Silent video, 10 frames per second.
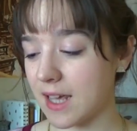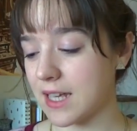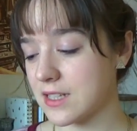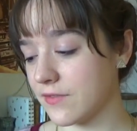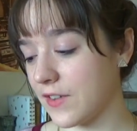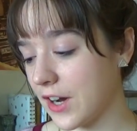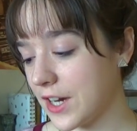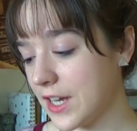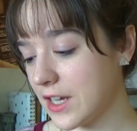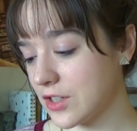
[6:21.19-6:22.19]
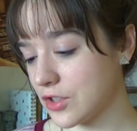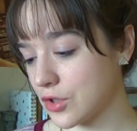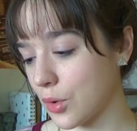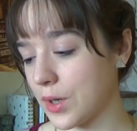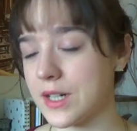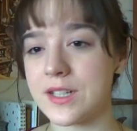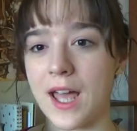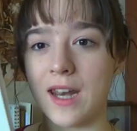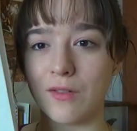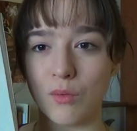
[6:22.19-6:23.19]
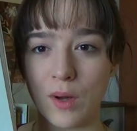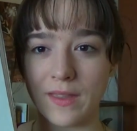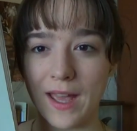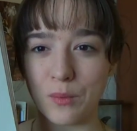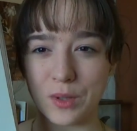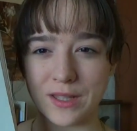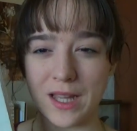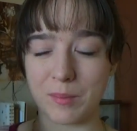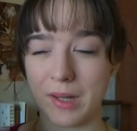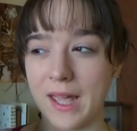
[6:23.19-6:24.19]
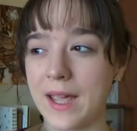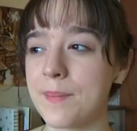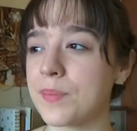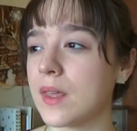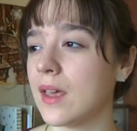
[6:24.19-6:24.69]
Like, it's a very short kind of one-line play,